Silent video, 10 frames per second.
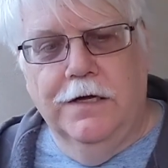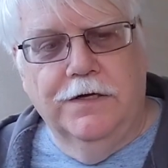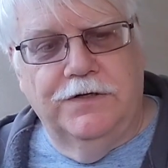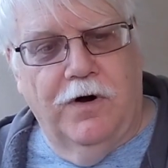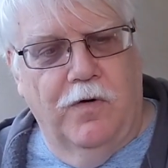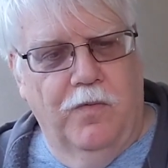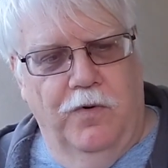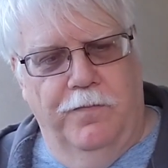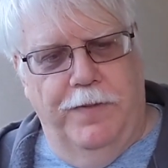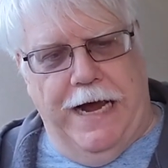So
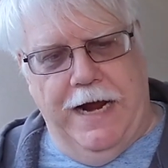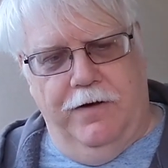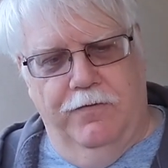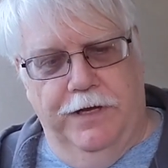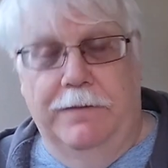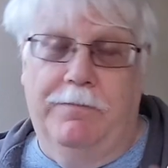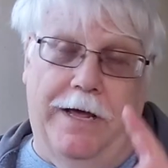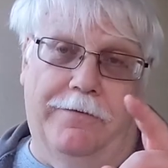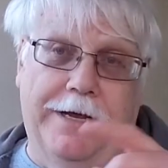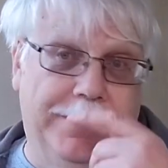we're back with, and
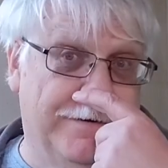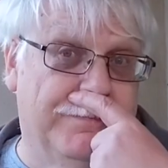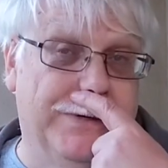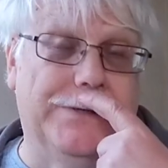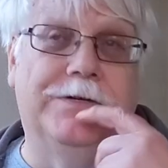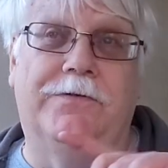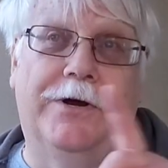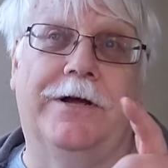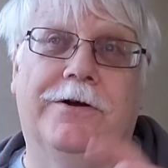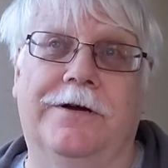by the way, their beers are
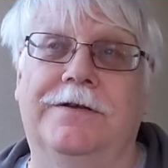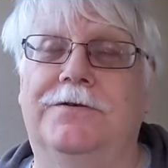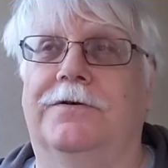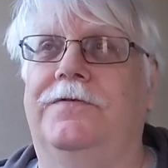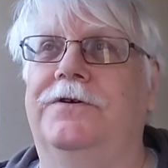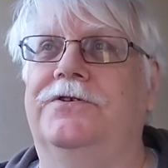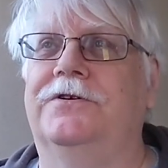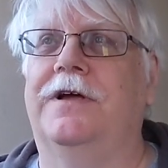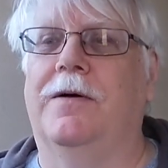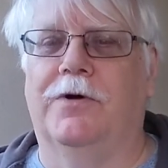very good. So if you
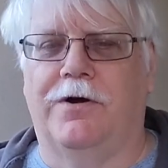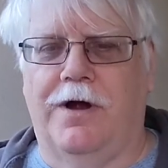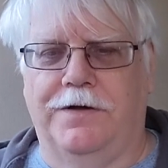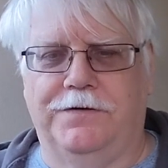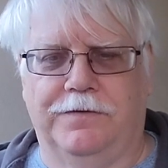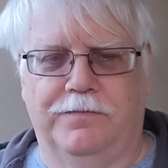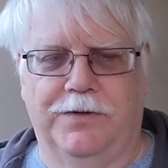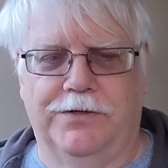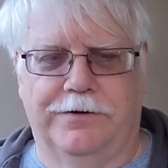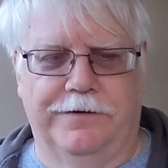should come across them,
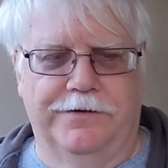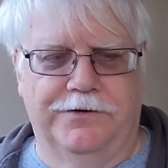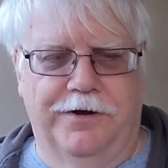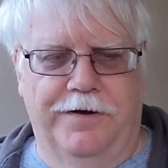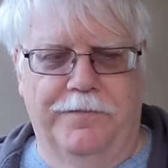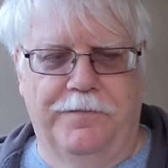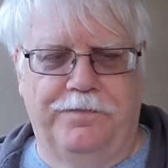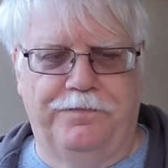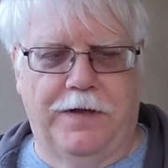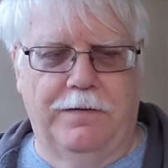be sure and enjoy them.
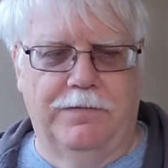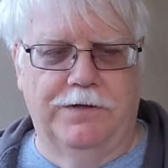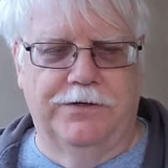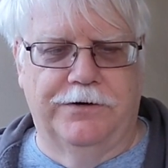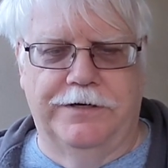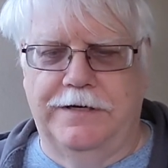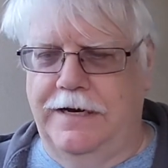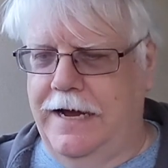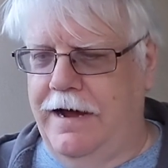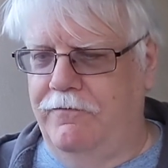Be sure and
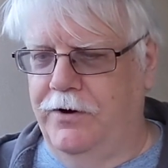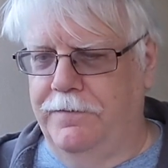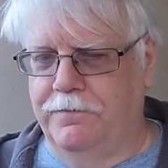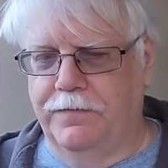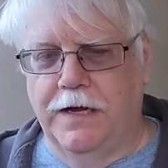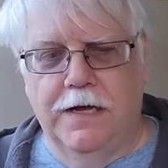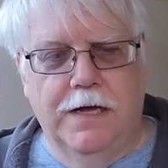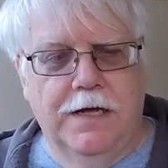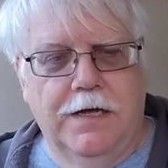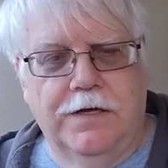have one.
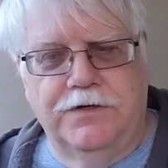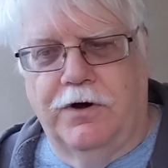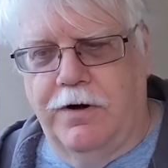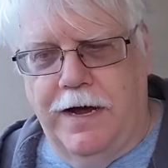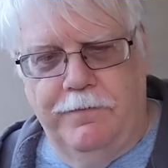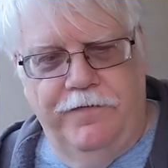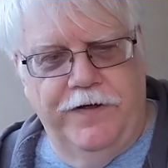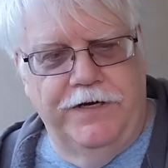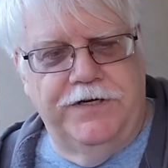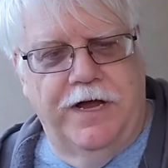So I'm
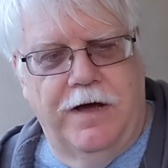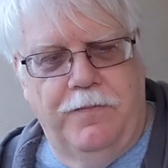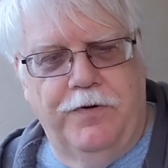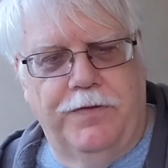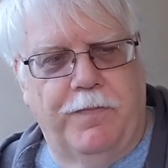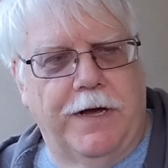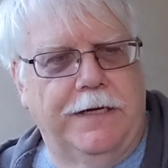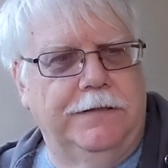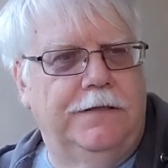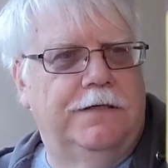finishing up with
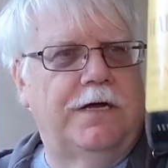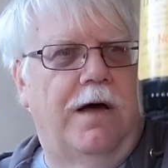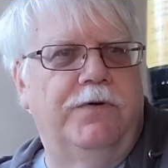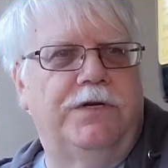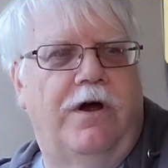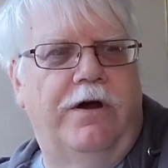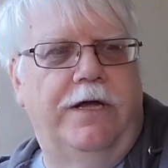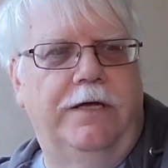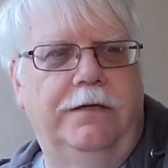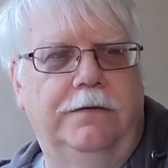my Thomas
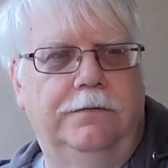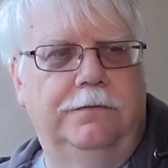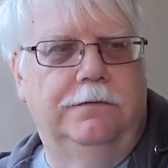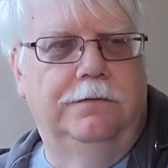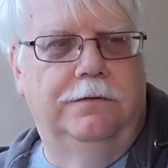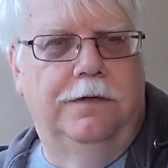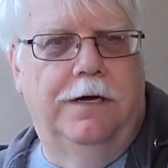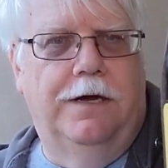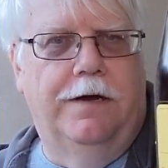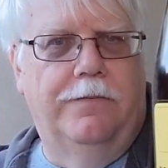Hardy
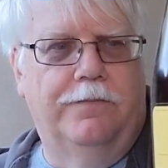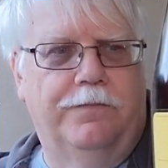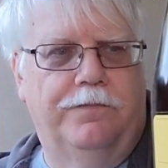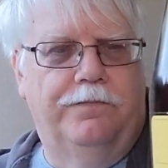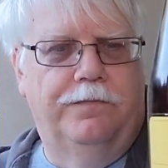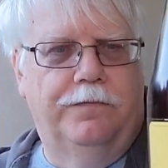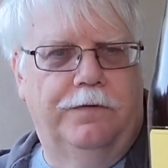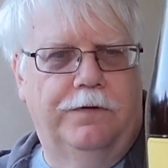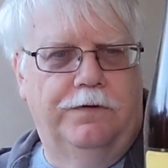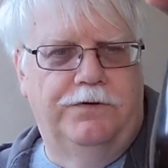
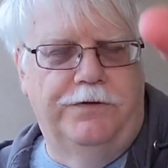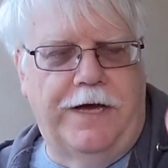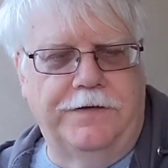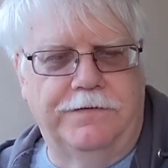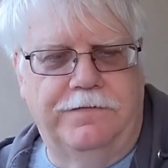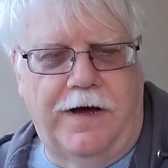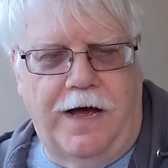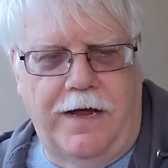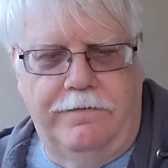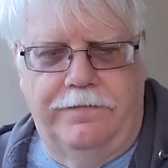
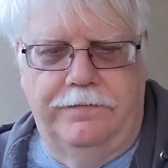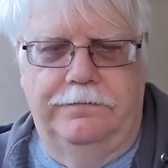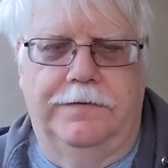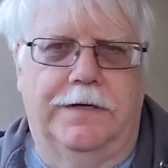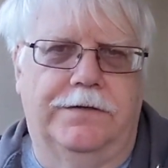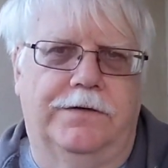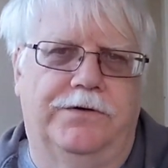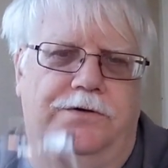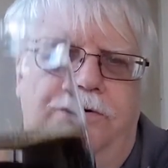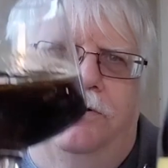2005. So I
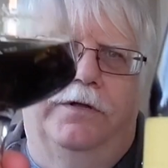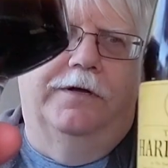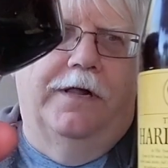should show you the